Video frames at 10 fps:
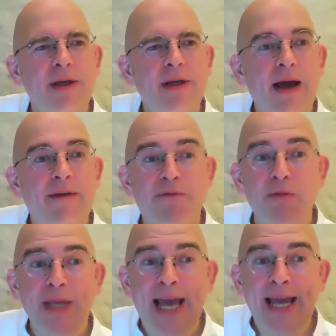And from
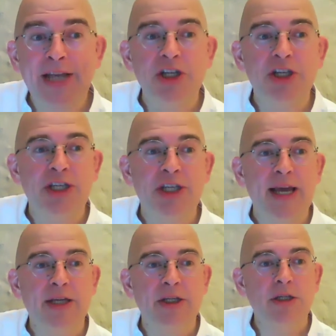the age of
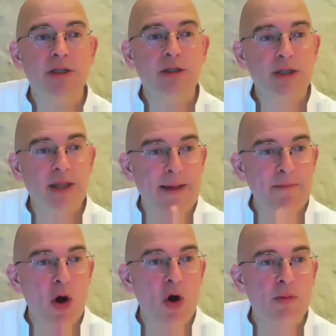6 to that
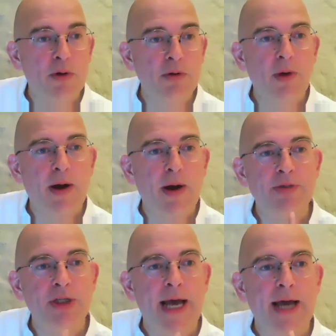moment where I'm
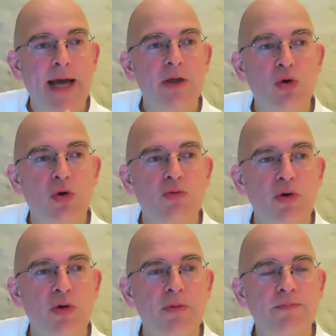sat in the courtroom,